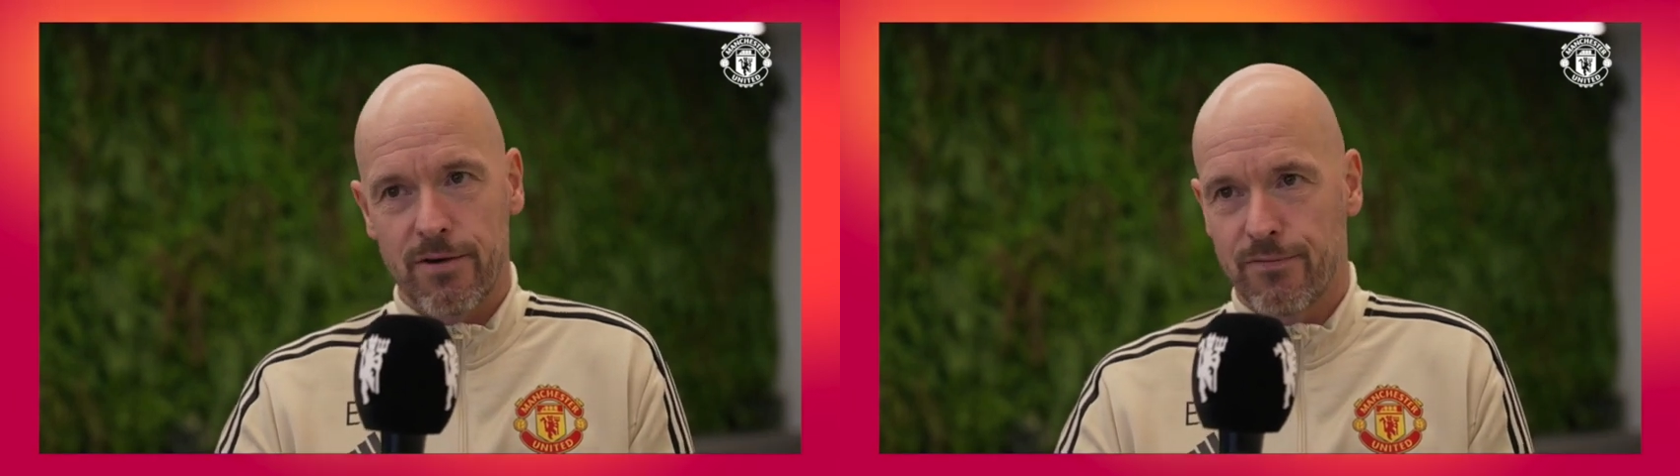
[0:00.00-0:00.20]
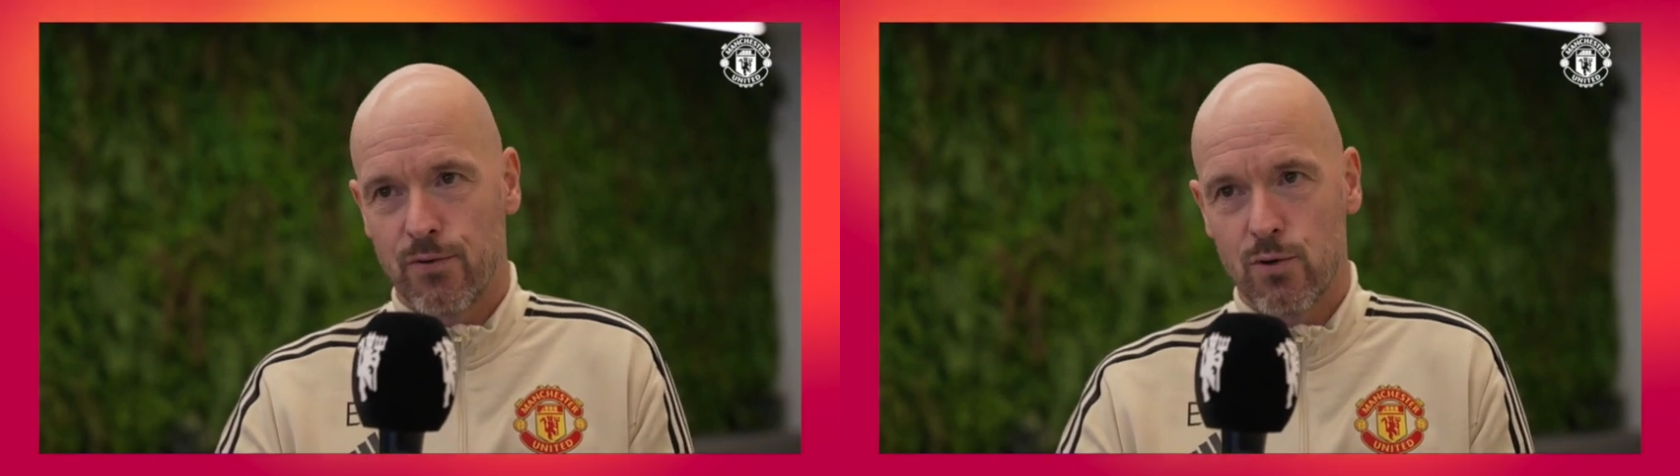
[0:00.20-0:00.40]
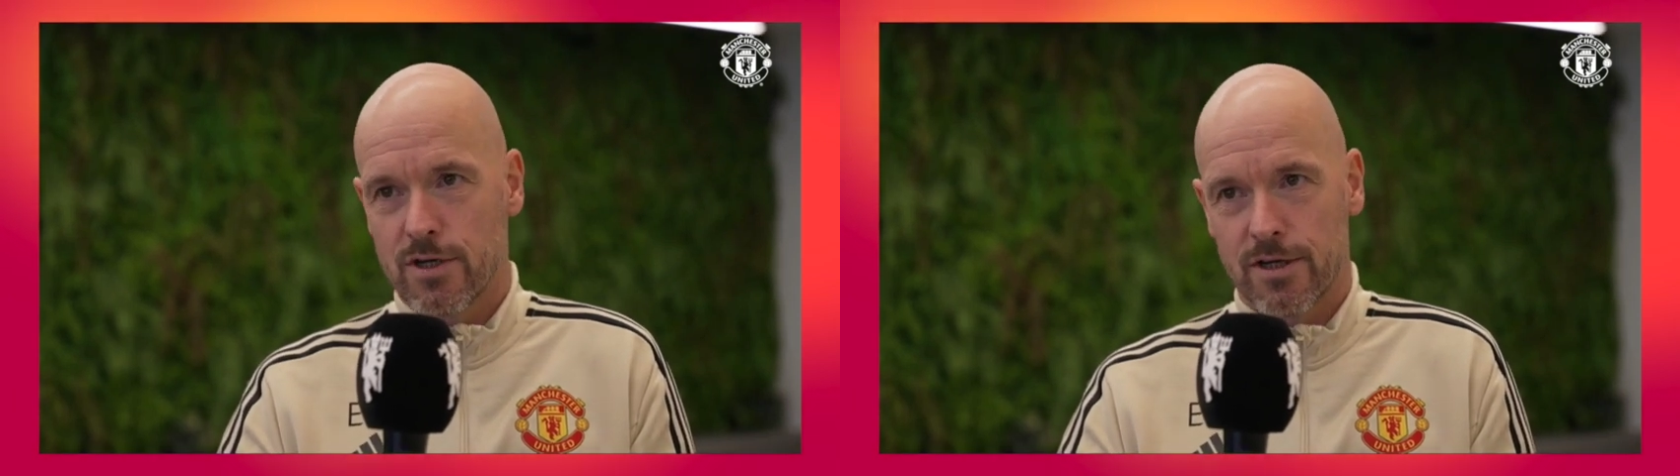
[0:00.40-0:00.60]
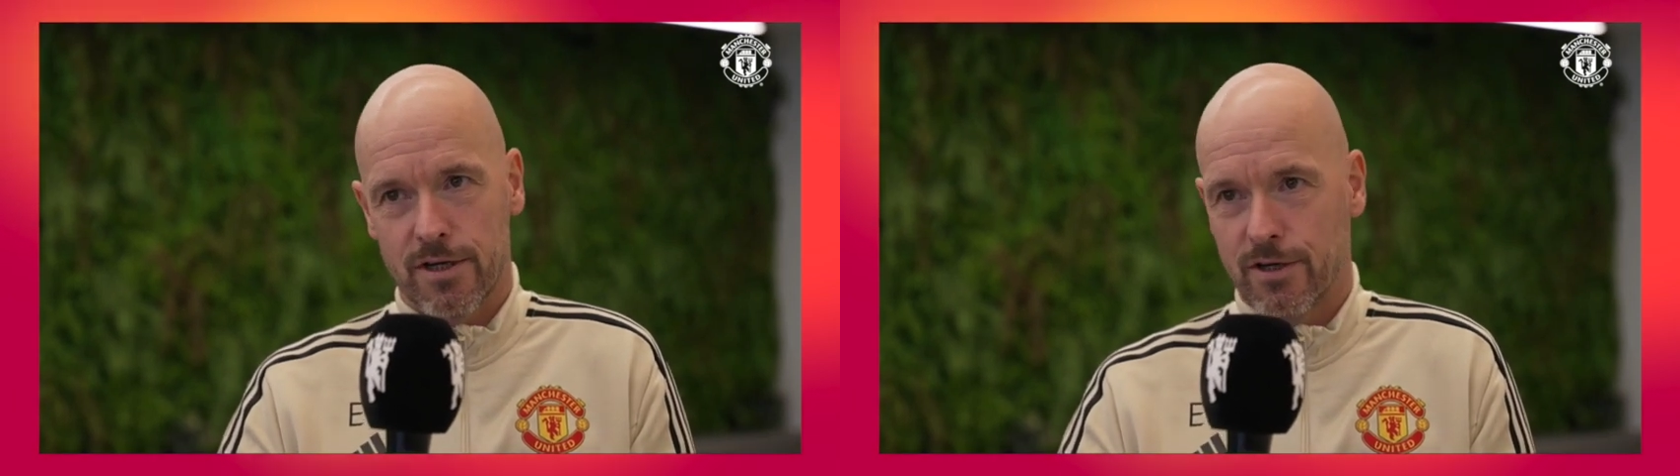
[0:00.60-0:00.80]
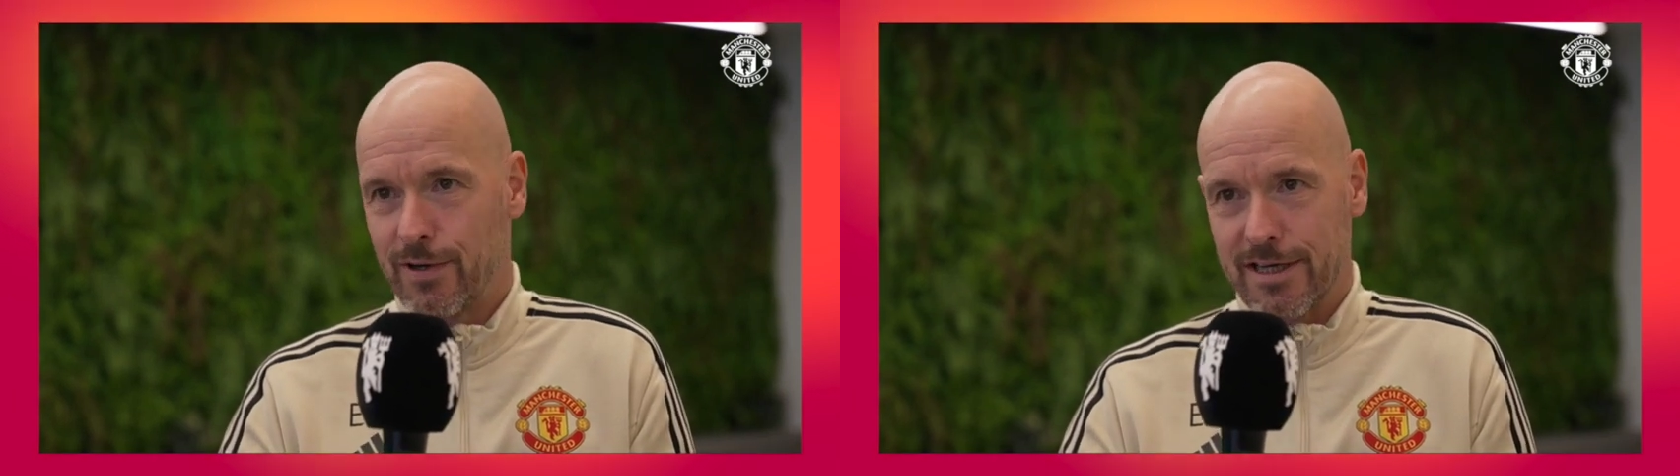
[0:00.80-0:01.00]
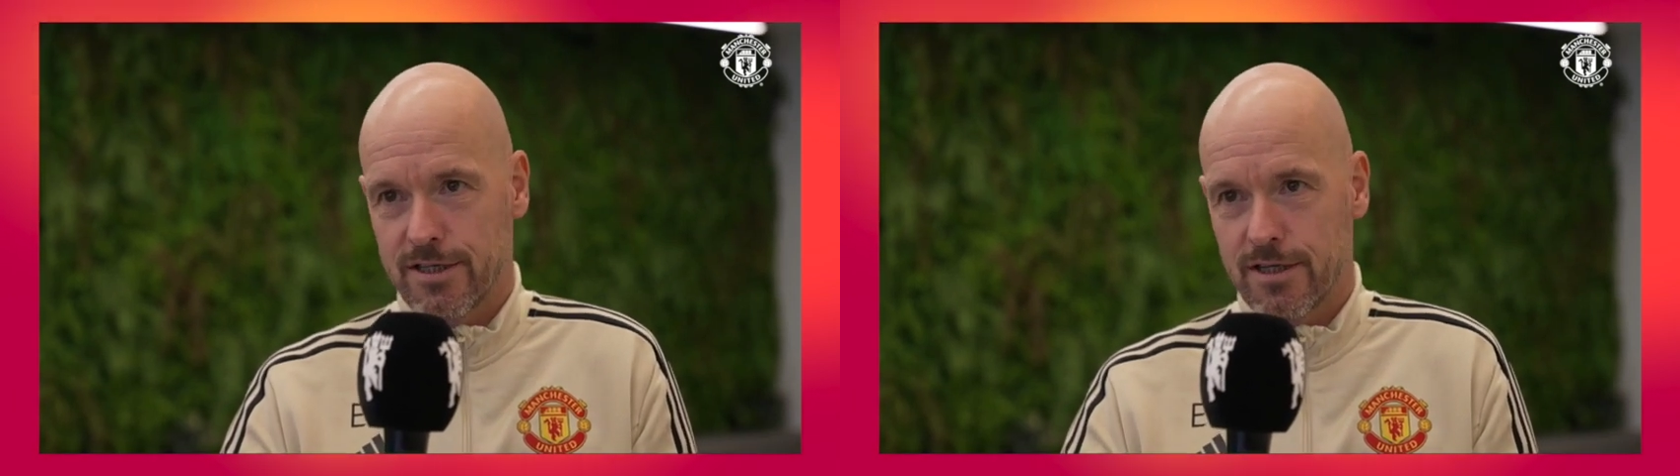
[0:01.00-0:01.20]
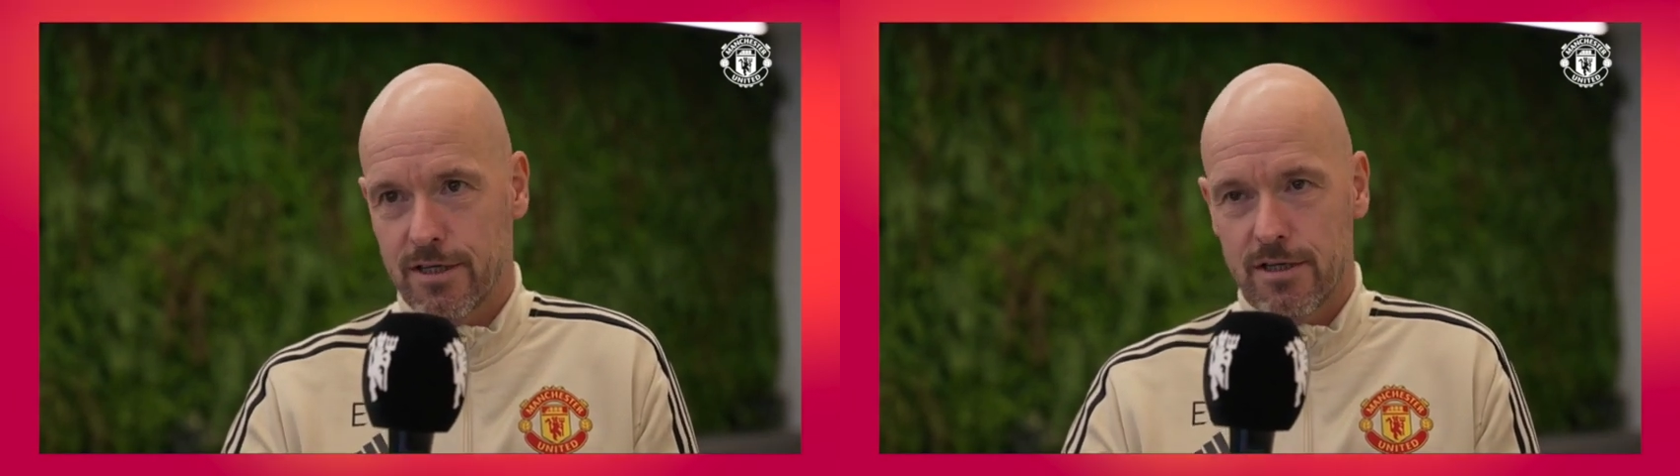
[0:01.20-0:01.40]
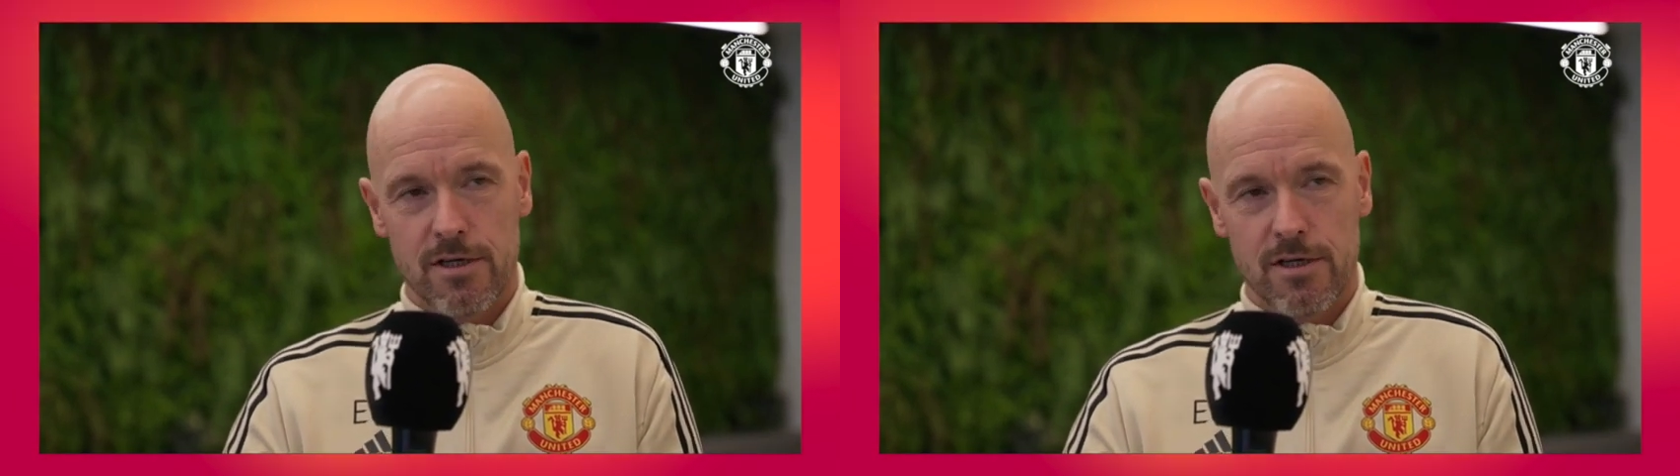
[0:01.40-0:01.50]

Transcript: food, rest.